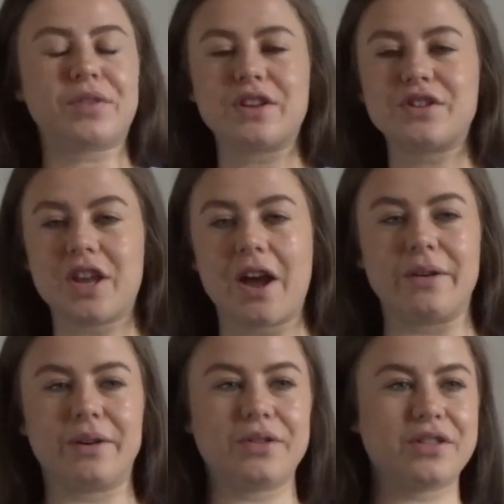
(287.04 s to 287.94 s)
So
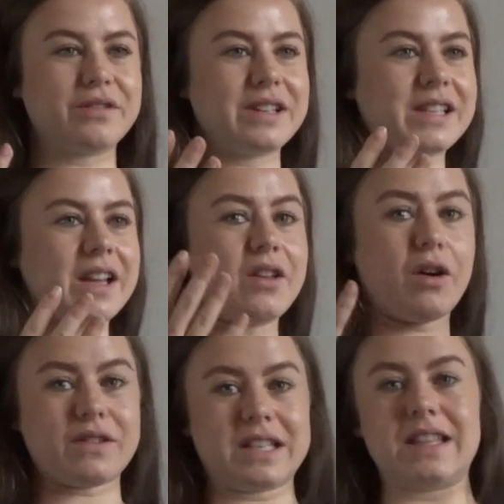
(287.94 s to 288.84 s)
there is
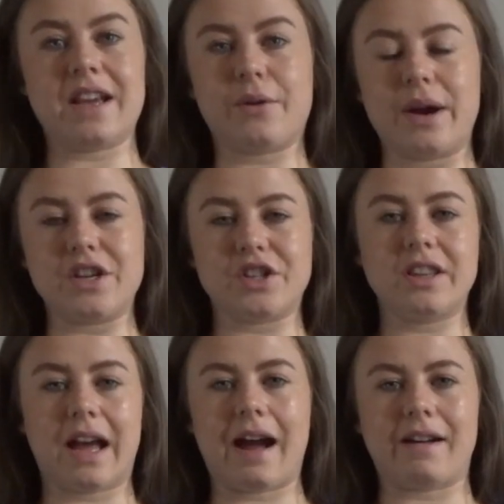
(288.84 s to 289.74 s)
obviously the equation,
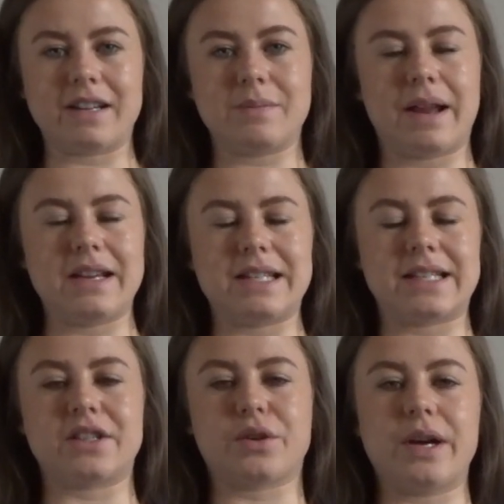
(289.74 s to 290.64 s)
the
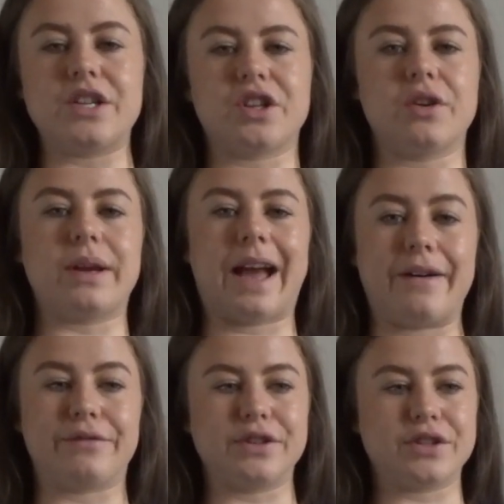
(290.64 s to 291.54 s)
Harris-Benedict equation, that we
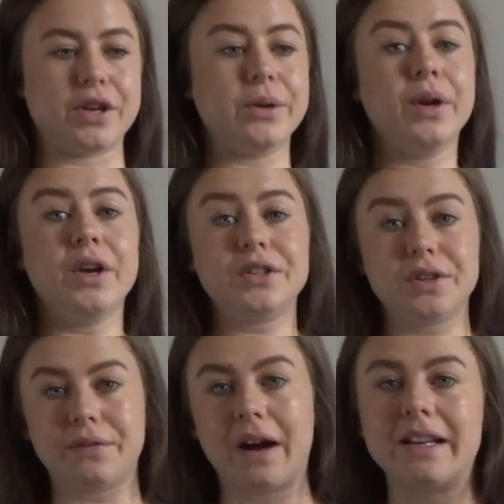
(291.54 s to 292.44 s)
have to do to
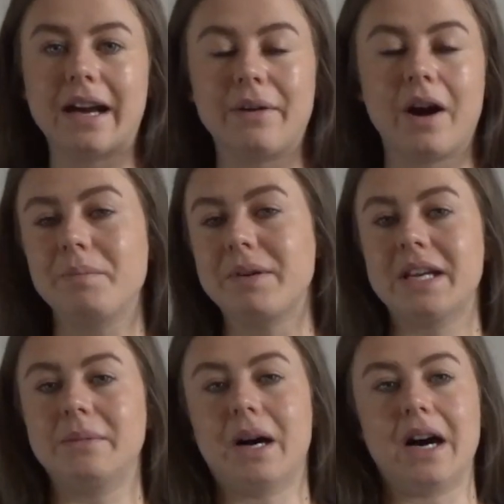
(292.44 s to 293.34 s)
find out our
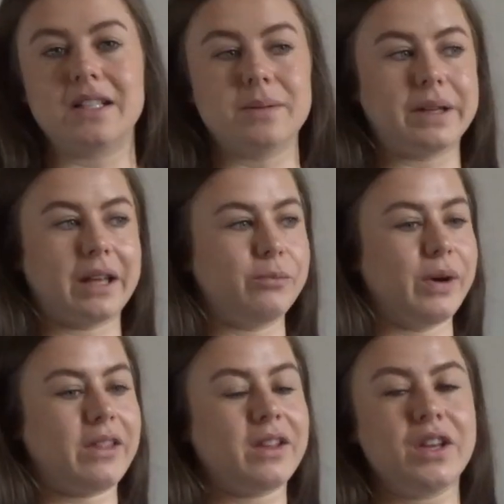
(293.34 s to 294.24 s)
BMR to begin with.